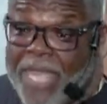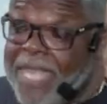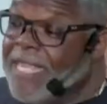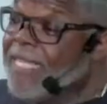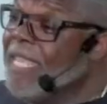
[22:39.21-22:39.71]

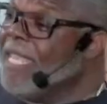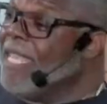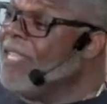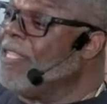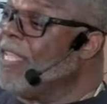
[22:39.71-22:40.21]
he said,
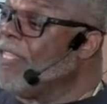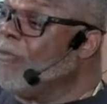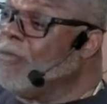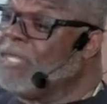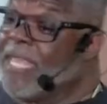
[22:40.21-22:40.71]
either
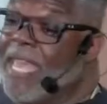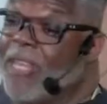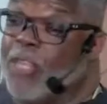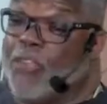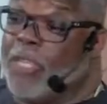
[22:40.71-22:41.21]
nothing was
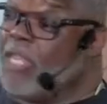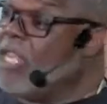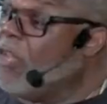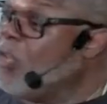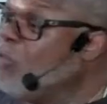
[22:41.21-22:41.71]
said or
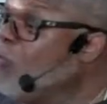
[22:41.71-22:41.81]
you